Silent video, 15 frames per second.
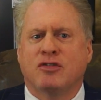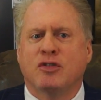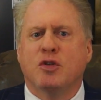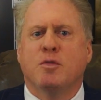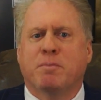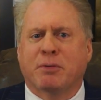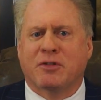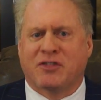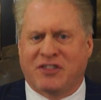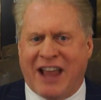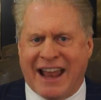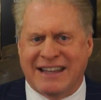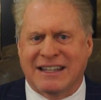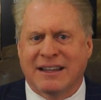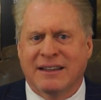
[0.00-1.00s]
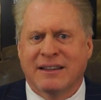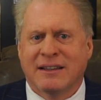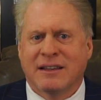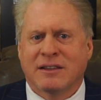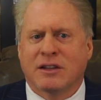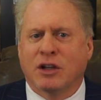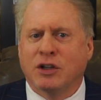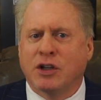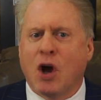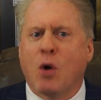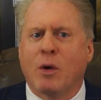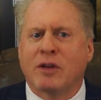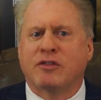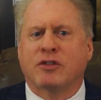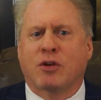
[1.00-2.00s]
2%, the
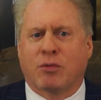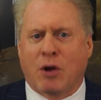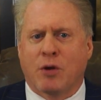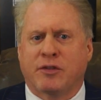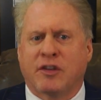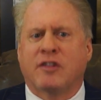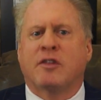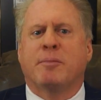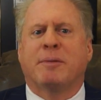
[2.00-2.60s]
lowest growth since the